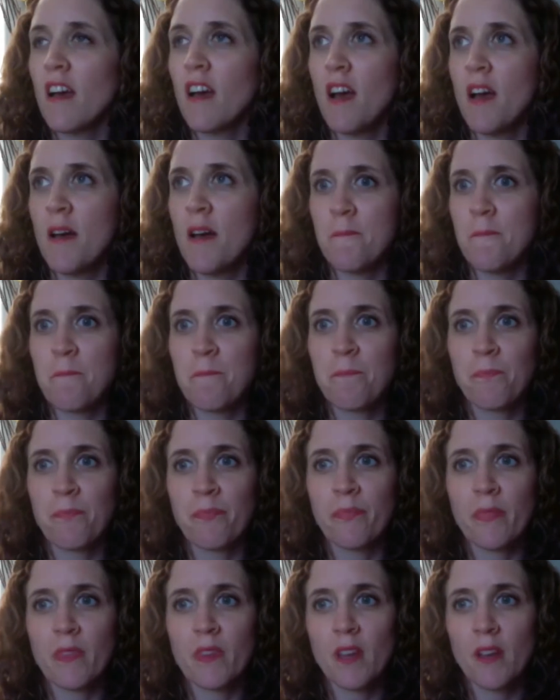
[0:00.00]

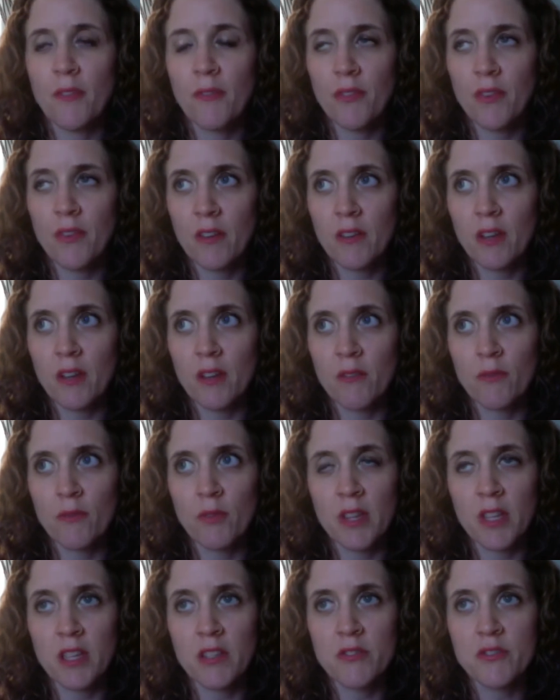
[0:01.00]
I found it
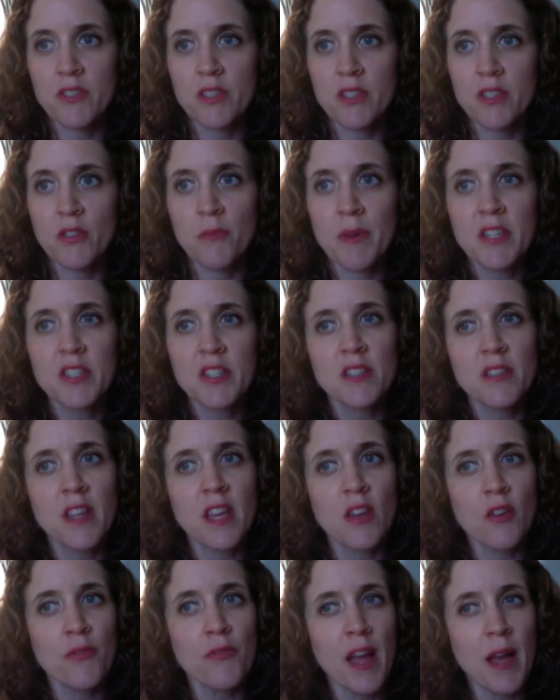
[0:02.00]
really interesting, you mentioned
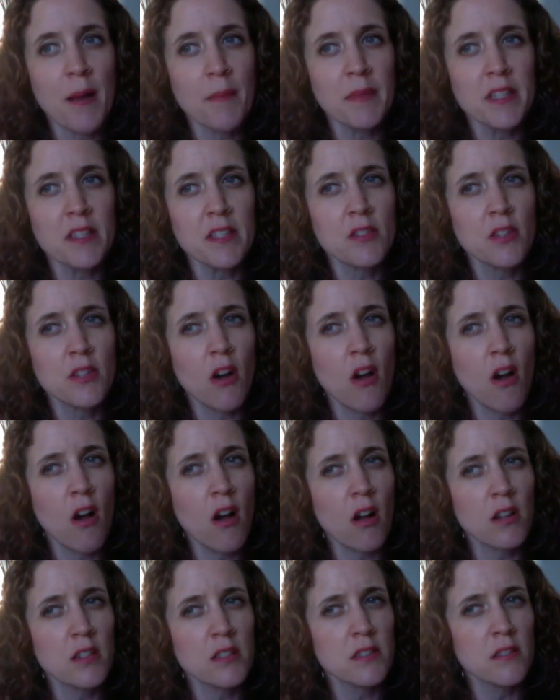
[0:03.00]
that your family
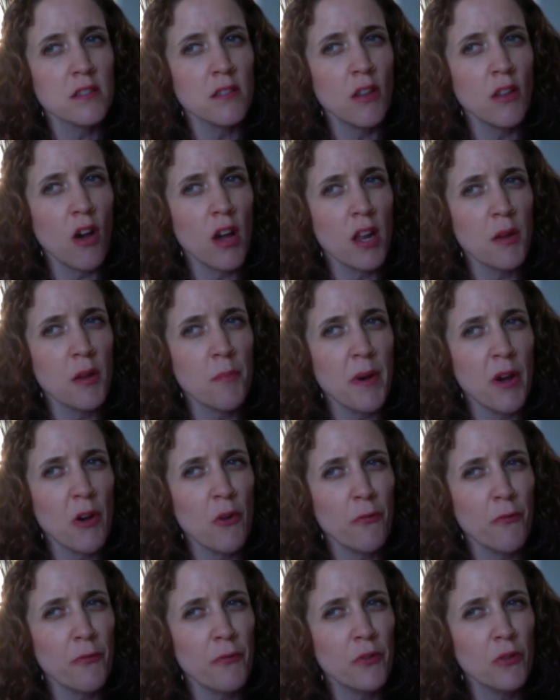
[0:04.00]
talked a lot
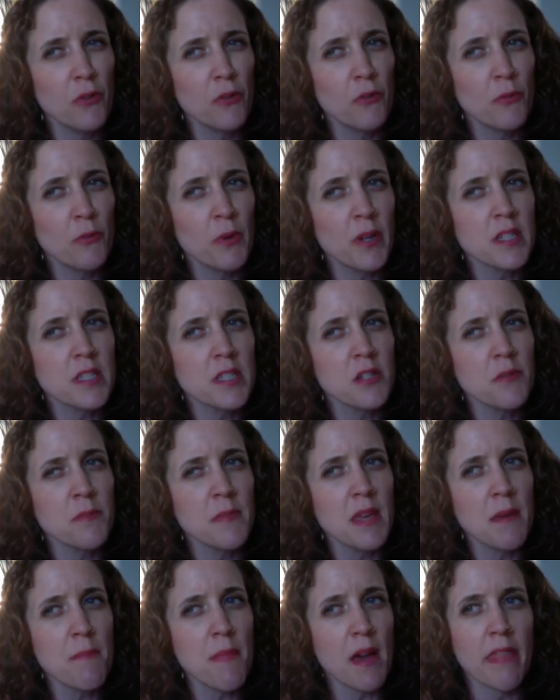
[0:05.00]
about food. What did you
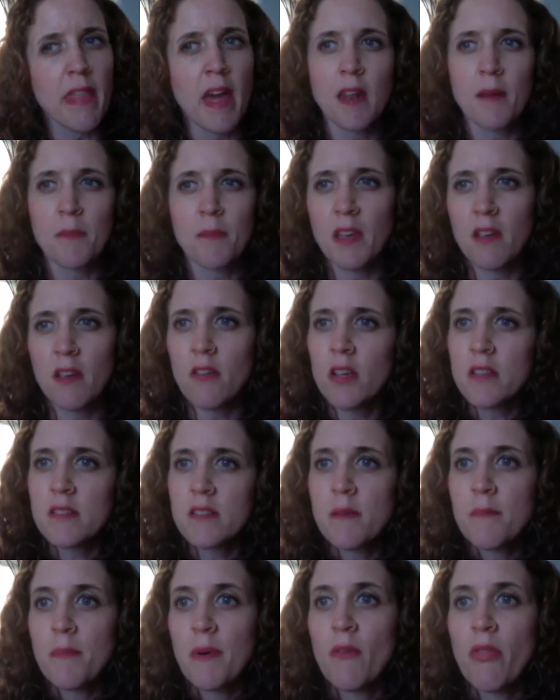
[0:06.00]
mean by that? I'm curious about that.